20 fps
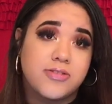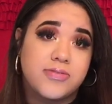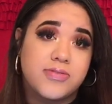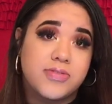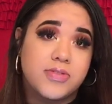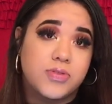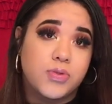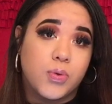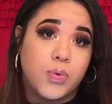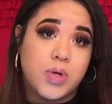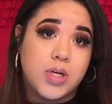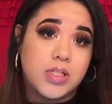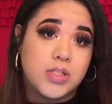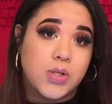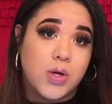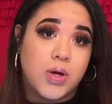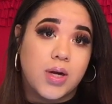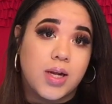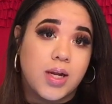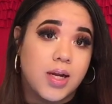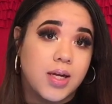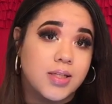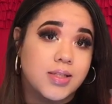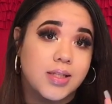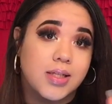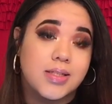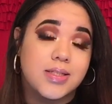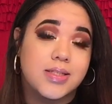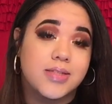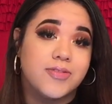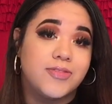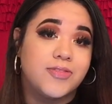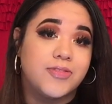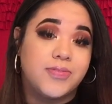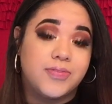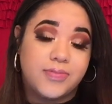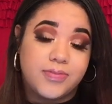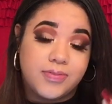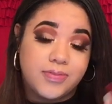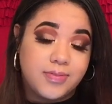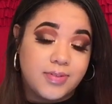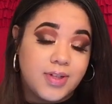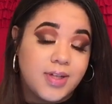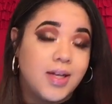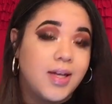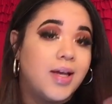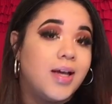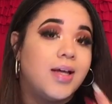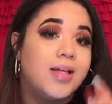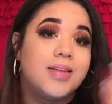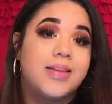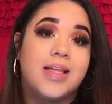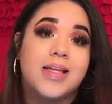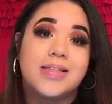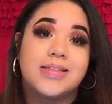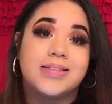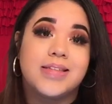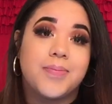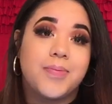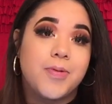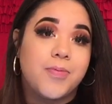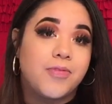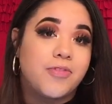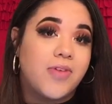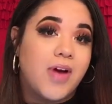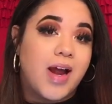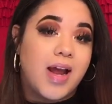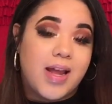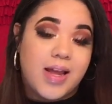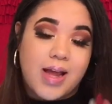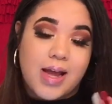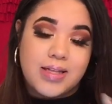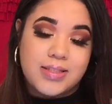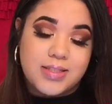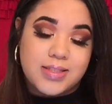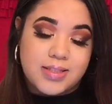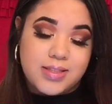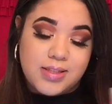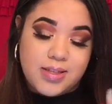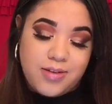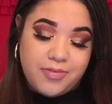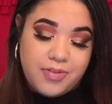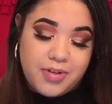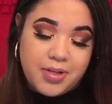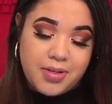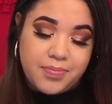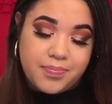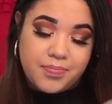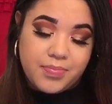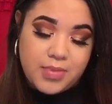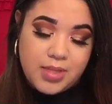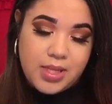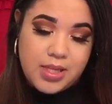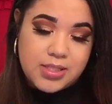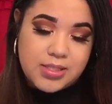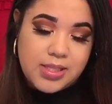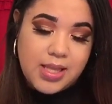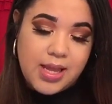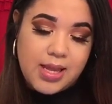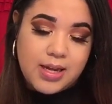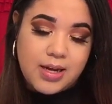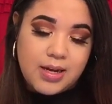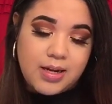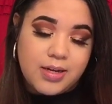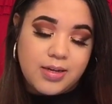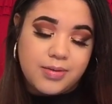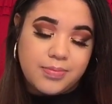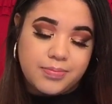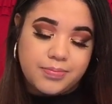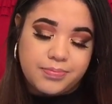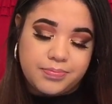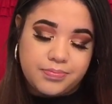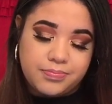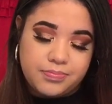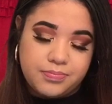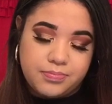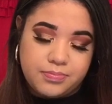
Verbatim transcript: of stories on here, tons of things that people write. I just love it. It's like um